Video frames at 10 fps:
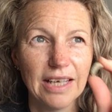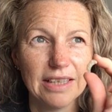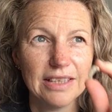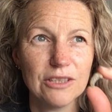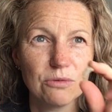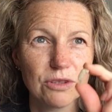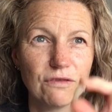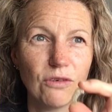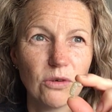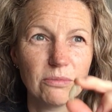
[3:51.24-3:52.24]
and this was
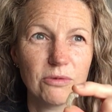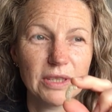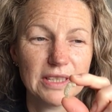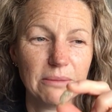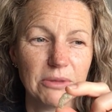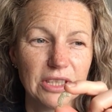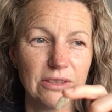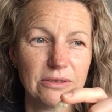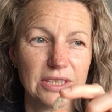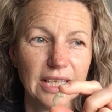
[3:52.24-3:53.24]
formed where somebody
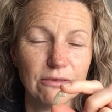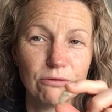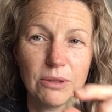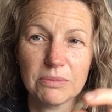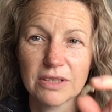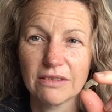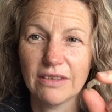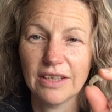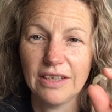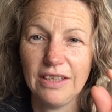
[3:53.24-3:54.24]
else had ripped
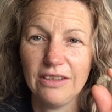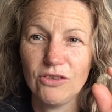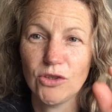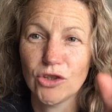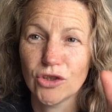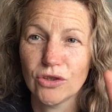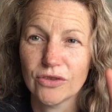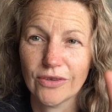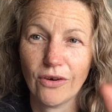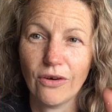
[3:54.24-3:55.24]
the new
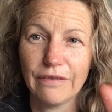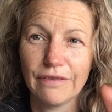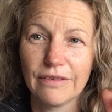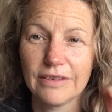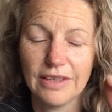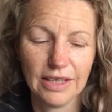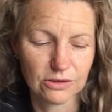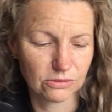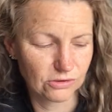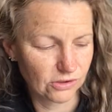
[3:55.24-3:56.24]
shoots off the
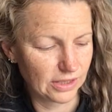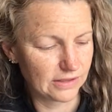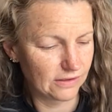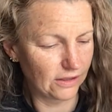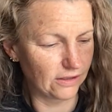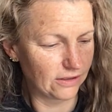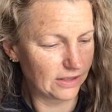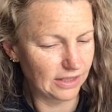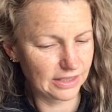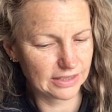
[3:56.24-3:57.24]
actual tree. So I
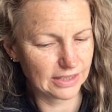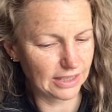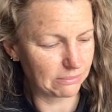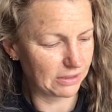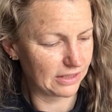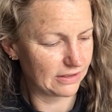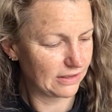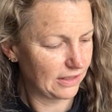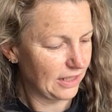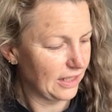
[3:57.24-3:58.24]
collected that piece.
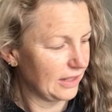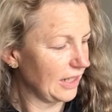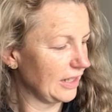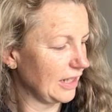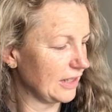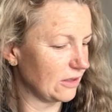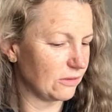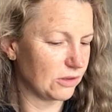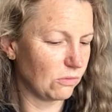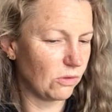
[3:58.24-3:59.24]
Then, as I
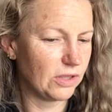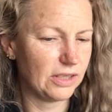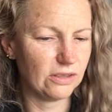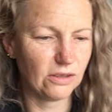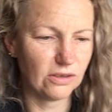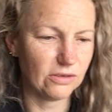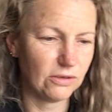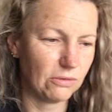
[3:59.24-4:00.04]
was walking on the